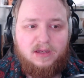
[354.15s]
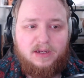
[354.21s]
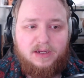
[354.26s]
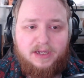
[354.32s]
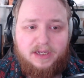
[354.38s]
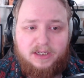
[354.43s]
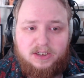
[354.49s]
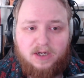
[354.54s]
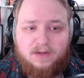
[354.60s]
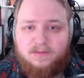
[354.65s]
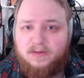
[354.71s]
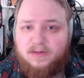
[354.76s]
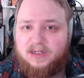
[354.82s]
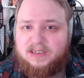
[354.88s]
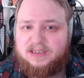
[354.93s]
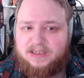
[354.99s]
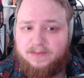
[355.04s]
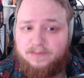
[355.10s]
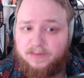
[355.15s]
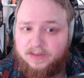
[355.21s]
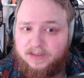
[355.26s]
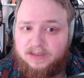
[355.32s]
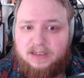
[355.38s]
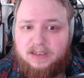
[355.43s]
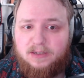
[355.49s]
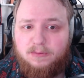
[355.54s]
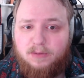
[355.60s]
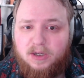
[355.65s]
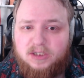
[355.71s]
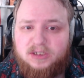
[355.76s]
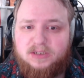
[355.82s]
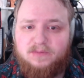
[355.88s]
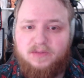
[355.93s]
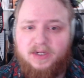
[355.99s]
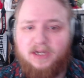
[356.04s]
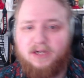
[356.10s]
Each offering is different. Watch
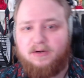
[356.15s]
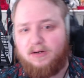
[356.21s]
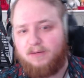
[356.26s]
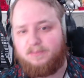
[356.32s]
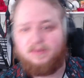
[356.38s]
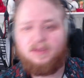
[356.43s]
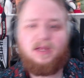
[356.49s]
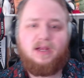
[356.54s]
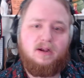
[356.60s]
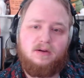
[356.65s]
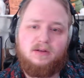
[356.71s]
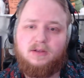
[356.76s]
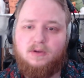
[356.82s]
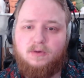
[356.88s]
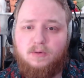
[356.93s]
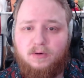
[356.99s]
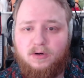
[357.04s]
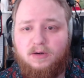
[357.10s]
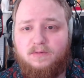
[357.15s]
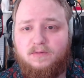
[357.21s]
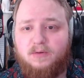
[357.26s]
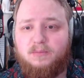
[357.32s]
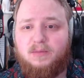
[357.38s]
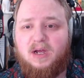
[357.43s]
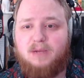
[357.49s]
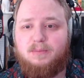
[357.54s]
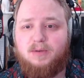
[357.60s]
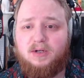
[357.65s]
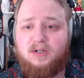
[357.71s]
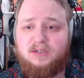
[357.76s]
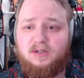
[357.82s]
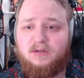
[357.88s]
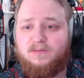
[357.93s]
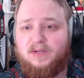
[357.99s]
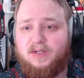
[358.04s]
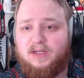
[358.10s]
the video up there in the corner for my
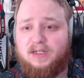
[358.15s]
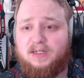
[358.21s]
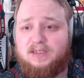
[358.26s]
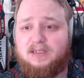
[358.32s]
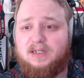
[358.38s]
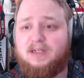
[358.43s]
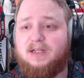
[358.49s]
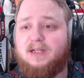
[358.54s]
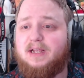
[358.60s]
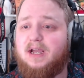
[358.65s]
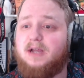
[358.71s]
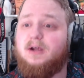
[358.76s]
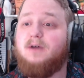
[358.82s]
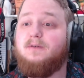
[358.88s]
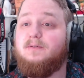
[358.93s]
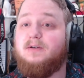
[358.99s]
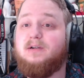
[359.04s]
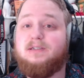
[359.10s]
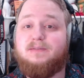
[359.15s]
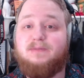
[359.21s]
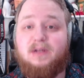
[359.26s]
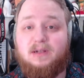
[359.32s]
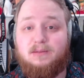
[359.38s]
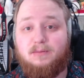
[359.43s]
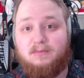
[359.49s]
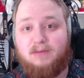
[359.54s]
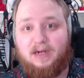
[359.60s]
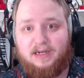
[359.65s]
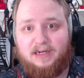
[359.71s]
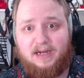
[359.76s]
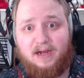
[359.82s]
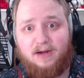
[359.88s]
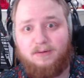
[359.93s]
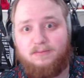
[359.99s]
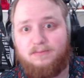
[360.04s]
personal feelings on the C A D offerings available right now.